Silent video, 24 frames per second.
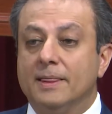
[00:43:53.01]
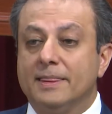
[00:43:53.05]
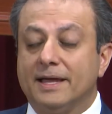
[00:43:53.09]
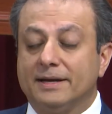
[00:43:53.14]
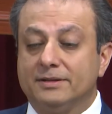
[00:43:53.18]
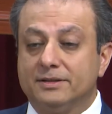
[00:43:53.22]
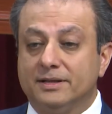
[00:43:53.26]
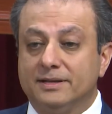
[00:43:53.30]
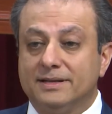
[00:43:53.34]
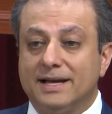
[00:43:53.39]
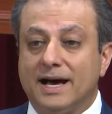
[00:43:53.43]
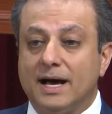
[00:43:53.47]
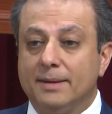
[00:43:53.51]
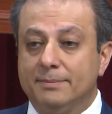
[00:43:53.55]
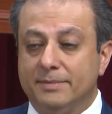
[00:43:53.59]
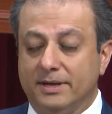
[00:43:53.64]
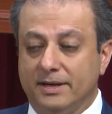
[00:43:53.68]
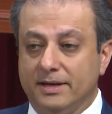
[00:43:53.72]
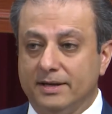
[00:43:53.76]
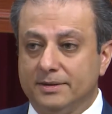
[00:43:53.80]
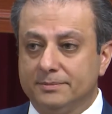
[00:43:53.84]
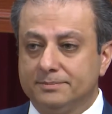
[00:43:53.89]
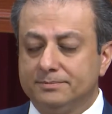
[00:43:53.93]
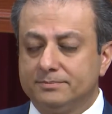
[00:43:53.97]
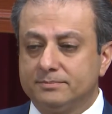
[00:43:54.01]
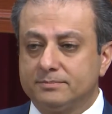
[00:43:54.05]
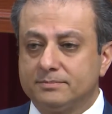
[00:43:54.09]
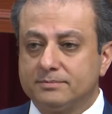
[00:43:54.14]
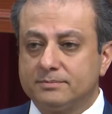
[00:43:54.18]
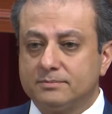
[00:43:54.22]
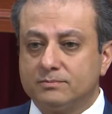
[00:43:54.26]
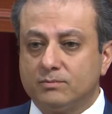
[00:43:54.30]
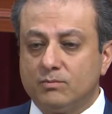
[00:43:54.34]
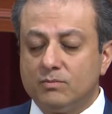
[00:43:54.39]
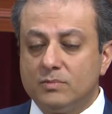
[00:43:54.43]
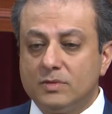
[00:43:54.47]
That did not mean
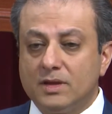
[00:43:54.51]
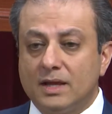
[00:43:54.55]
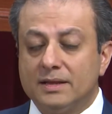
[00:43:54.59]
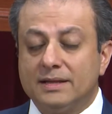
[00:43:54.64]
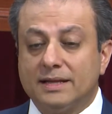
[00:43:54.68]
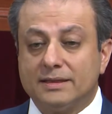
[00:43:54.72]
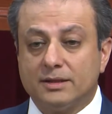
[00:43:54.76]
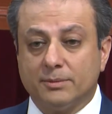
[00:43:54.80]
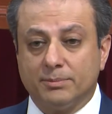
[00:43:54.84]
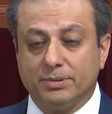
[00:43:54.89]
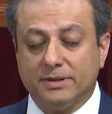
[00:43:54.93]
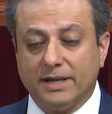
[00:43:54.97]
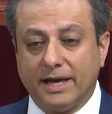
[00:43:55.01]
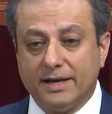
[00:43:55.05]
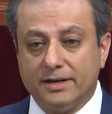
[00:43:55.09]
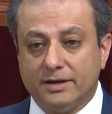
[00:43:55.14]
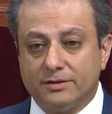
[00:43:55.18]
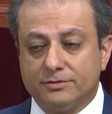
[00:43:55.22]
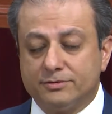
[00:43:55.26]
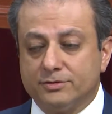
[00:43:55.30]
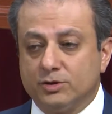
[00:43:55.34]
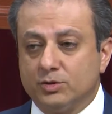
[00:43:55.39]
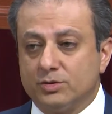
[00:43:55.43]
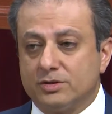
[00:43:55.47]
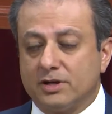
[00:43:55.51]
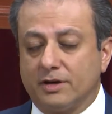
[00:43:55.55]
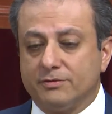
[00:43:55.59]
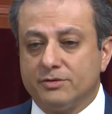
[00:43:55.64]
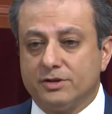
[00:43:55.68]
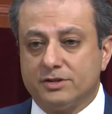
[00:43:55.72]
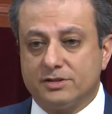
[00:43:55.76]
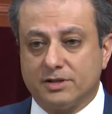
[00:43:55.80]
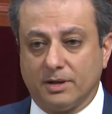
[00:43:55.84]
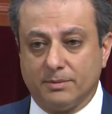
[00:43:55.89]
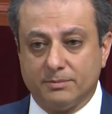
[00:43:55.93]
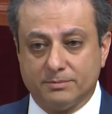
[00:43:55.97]
that the plaintiff who
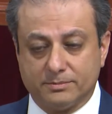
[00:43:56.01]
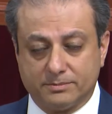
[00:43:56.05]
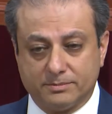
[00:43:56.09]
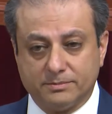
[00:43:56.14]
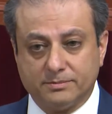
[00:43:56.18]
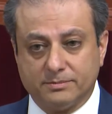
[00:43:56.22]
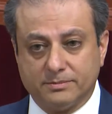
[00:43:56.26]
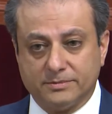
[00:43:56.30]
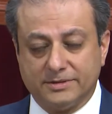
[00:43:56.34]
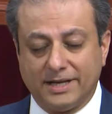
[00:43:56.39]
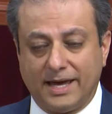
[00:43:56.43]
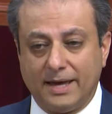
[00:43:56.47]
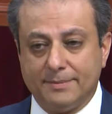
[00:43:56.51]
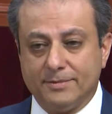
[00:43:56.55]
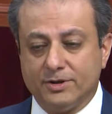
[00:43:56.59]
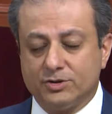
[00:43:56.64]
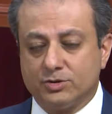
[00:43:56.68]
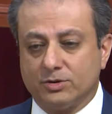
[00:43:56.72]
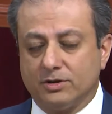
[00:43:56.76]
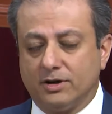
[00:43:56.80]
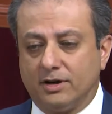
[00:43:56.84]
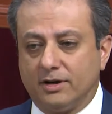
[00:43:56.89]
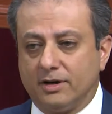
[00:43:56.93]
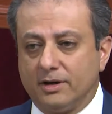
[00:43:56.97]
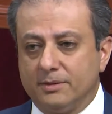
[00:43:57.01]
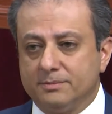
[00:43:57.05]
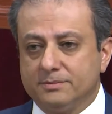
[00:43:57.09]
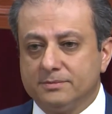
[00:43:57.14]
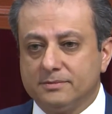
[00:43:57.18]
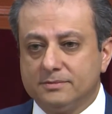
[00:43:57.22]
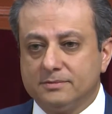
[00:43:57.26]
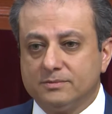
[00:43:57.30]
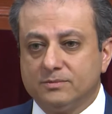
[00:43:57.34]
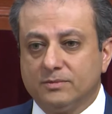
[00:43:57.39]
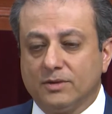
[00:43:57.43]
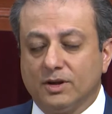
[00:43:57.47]
suffered some damage or harm
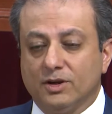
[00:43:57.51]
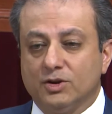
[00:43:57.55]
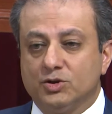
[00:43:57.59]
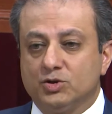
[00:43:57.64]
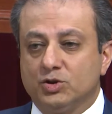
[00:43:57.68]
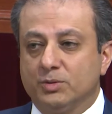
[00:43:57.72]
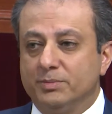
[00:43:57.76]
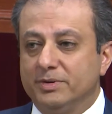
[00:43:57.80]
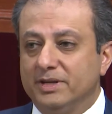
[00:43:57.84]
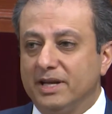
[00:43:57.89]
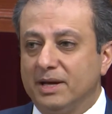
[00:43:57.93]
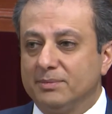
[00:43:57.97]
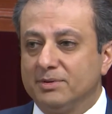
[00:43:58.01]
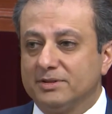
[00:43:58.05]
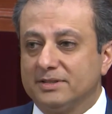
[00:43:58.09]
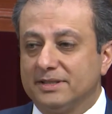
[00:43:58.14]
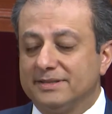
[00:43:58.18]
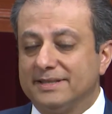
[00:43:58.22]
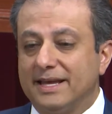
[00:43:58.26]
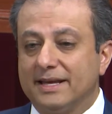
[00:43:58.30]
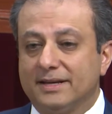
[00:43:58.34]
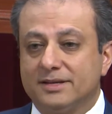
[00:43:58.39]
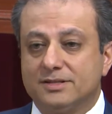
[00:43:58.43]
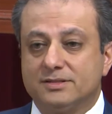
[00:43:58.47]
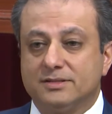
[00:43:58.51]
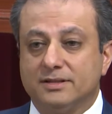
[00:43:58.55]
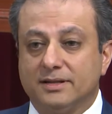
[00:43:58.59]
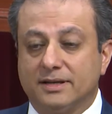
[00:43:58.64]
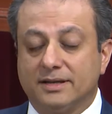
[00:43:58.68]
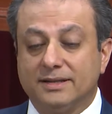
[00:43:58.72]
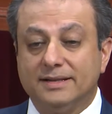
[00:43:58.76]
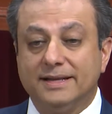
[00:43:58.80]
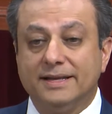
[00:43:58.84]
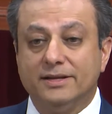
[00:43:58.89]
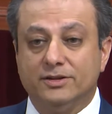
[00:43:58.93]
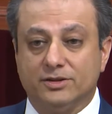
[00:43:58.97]
should be able to take us to the
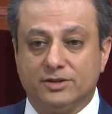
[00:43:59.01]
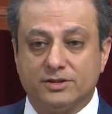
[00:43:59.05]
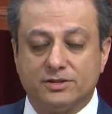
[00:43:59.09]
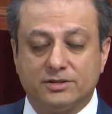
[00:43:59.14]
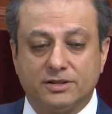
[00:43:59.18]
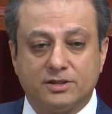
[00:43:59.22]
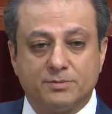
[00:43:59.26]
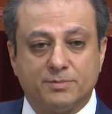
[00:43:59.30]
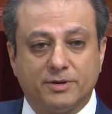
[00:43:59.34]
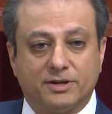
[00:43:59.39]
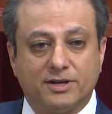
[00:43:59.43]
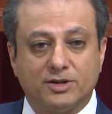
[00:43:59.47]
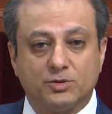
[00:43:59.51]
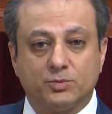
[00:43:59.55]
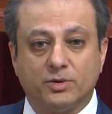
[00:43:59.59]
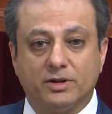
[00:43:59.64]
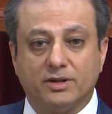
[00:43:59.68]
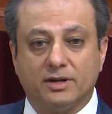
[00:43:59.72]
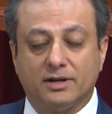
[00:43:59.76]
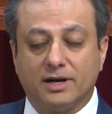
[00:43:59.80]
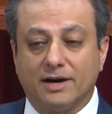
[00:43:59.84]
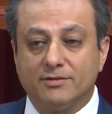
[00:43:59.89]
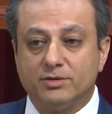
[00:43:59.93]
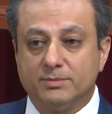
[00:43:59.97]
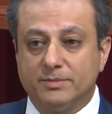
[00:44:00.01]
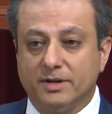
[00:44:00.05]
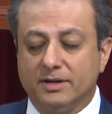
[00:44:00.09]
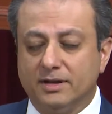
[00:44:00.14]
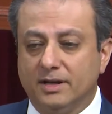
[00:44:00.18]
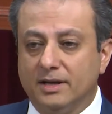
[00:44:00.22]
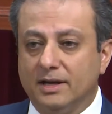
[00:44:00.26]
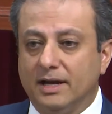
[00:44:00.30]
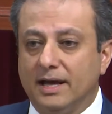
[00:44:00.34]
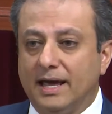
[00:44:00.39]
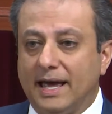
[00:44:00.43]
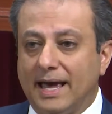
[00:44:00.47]
cleaners just because we're the government
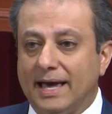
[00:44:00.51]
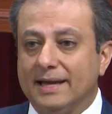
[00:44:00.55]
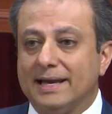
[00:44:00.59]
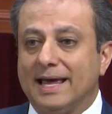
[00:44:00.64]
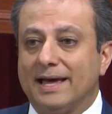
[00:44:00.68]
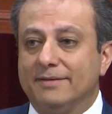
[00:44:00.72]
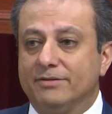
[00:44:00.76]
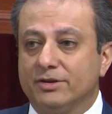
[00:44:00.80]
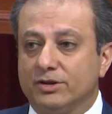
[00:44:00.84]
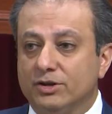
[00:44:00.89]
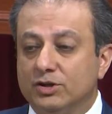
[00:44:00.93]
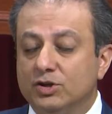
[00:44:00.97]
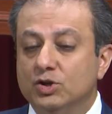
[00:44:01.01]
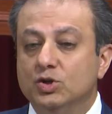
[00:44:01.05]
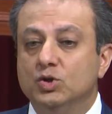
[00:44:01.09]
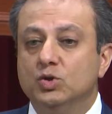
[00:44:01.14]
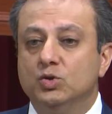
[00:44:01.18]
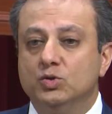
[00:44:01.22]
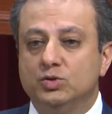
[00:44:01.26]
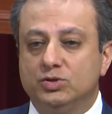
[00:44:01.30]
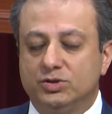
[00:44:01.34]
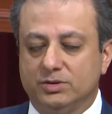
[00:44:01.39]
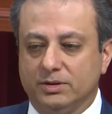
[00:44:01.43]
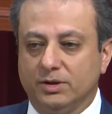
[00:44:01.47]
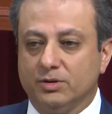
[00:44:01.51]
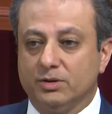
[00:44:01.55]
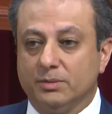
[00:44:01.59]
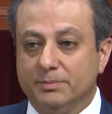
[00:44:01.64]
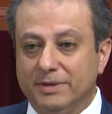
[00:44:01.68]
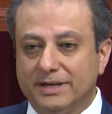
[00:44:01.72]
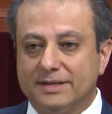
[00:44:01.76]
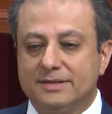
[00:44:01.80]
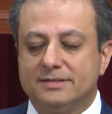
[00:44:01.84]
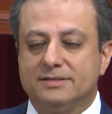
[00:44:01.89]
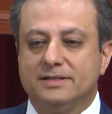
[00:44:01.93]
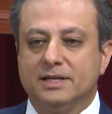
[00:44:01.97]
and have a huge, you know, the
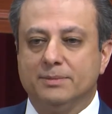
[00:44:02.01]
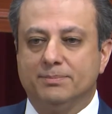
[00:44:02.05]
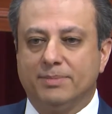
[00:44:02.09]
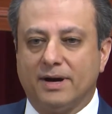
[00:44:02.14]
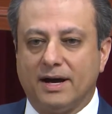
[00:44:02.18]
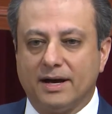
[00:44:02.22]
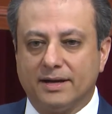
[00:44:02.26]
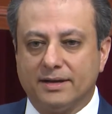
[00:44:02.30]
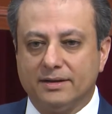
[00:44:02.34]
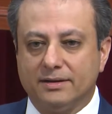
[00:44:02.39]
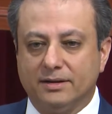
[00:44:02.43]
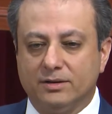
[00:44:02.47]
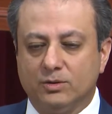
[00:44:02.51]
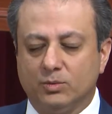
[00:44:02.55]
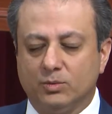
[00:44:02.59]
biggest deep pocket